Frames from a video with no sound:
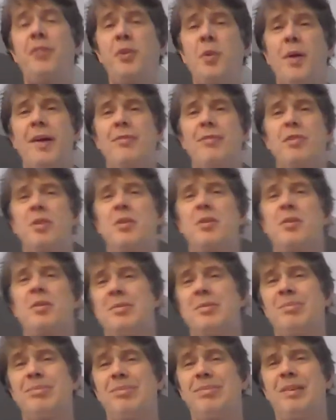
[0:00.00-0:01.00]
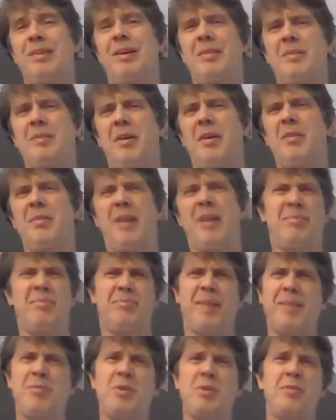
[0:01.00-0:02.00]
you ever,
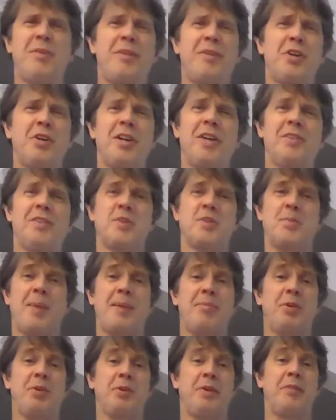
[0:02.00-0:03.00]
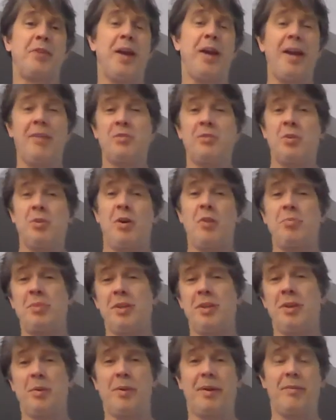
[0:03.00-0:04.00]
maybe you've never done this, maybe you'll never have to. I hope
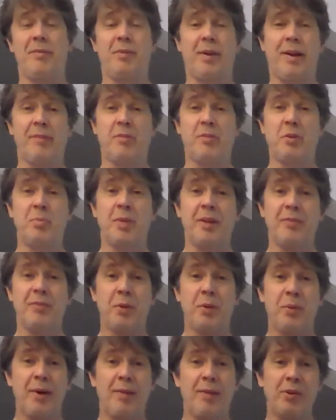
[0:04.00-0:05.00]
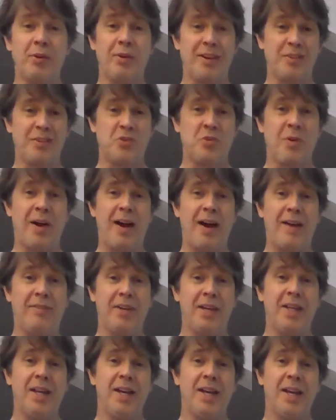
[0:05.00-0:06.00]
you don't ever have to. But if you were ever like
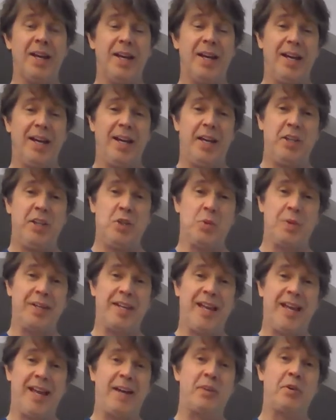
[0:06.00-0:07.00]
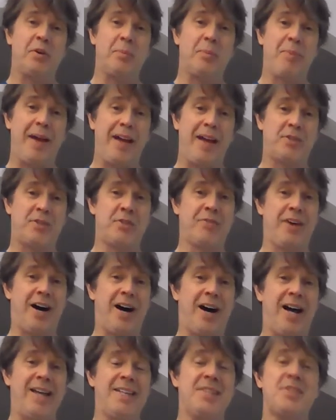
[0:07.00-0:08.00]
driving and you encountered a patch of
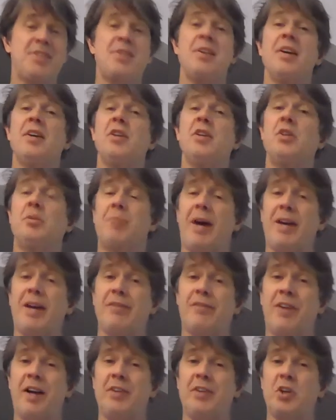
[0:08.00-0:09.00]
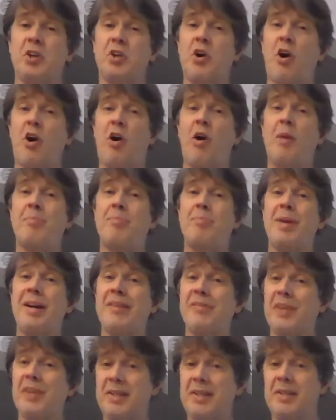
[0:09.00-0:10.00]
ice, you might find the car
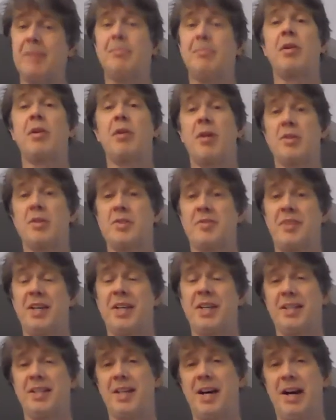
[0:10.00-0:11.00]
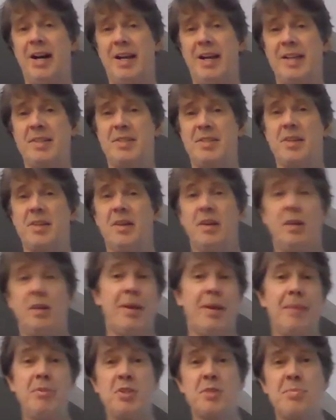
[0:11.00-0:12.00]
pivot because of hitting the ice. Or
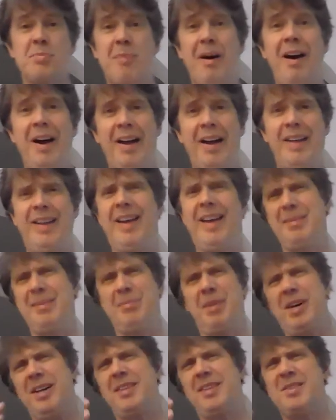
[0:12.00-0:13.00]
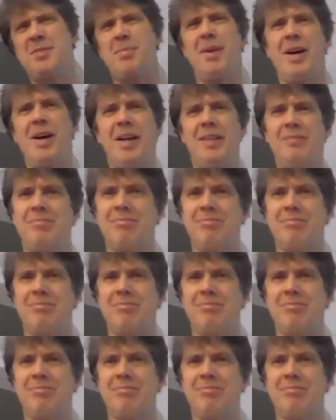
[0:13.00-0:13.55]
maybe just mud. Hey, mud, it's mud.